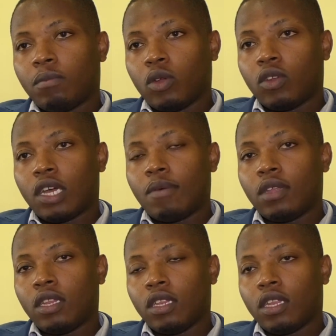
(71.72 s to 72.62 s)

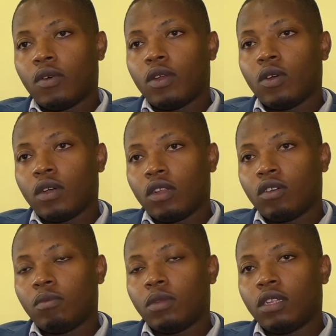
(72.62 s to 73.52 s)
prototypes in our local
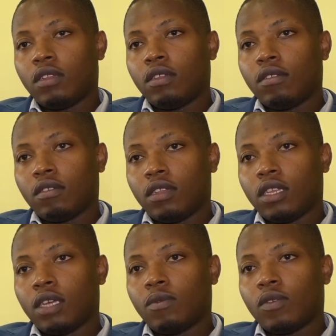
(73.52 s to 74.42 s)
communities
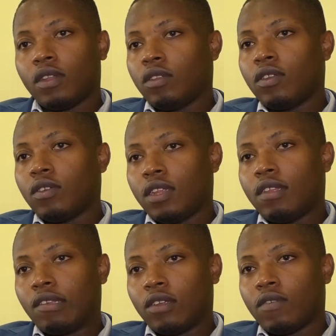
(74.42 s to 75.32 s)
in terms of not
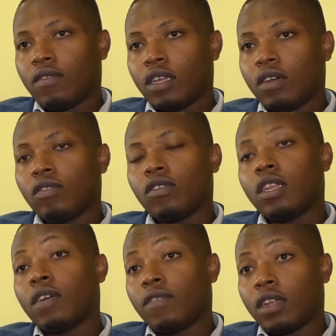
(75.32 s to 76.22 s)
only in South Africa, also
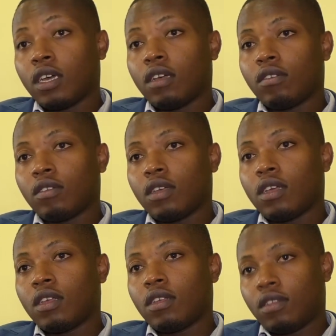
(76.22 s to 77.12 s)
in Africa as,
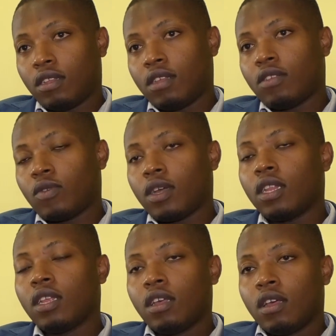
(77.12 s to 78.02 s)
uh, as
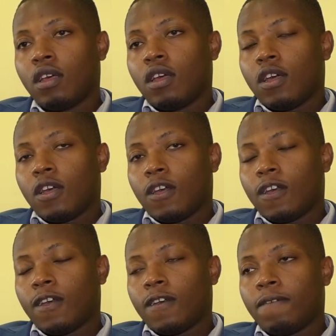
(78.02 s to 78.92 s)
well.
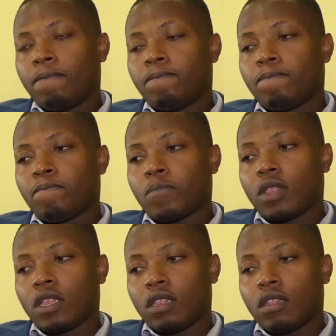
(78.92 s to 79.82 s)
Um,
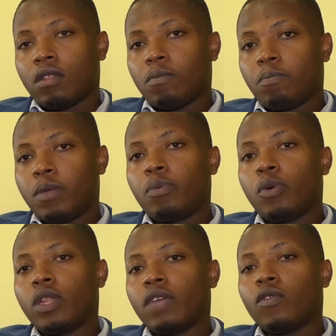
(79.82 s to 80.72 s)

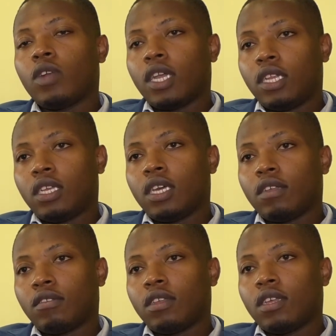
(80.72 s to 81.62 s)
people, they've got
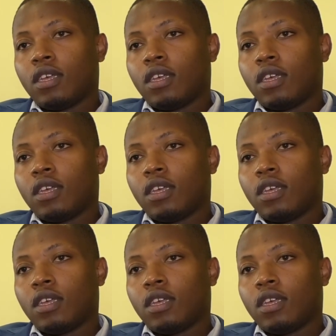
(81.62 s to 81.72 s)
ideas,